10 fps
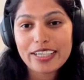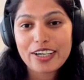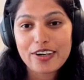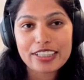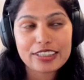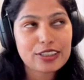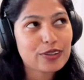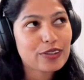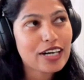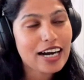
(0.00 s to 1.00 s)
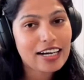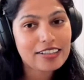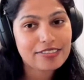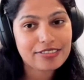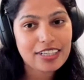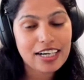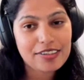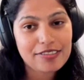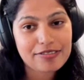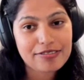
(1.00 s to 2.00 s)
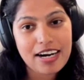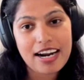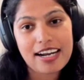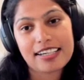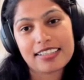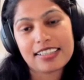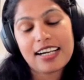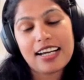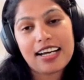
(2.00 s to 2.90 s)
We're going to have Frank